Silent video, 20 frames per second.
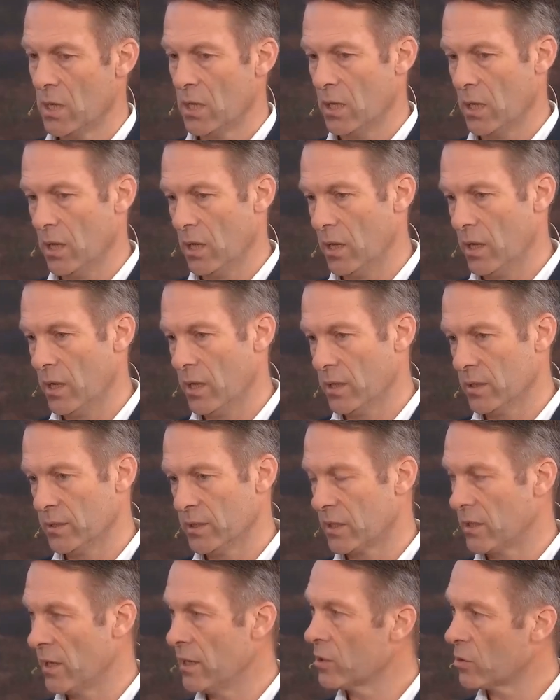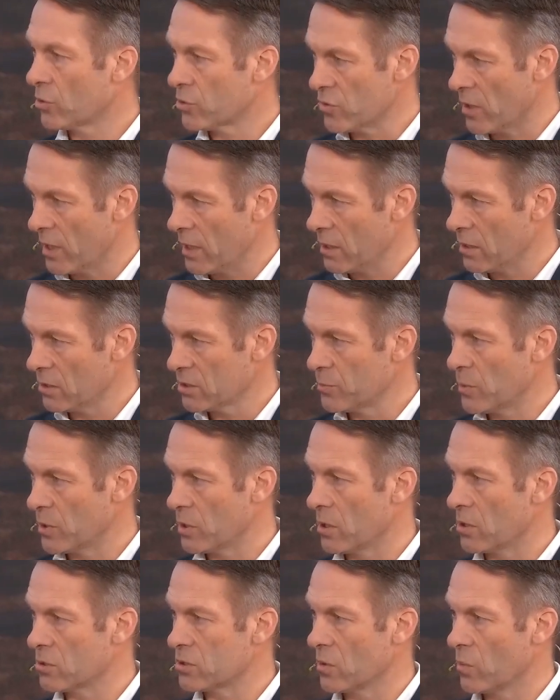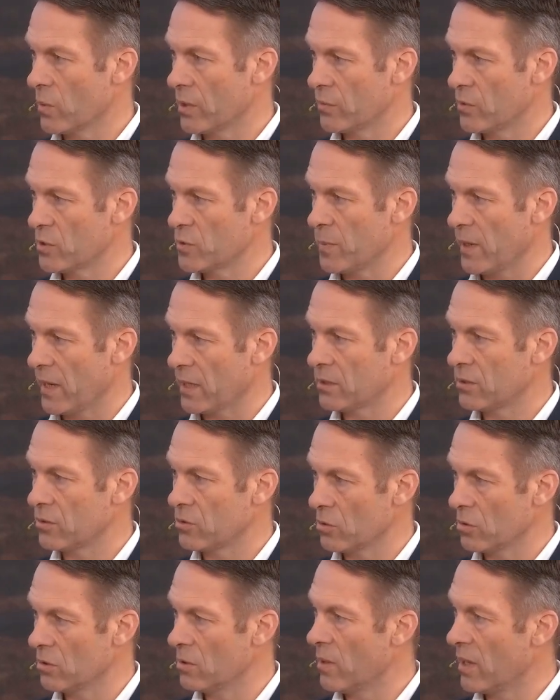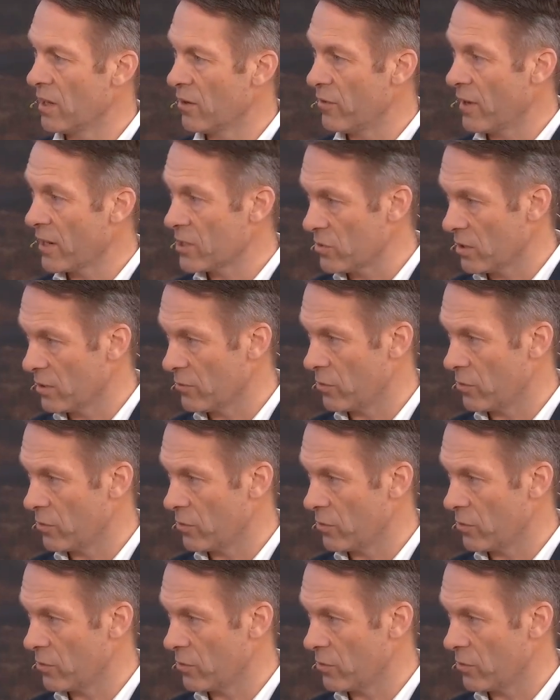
the clinical trials, but also with respect to the manufacturing,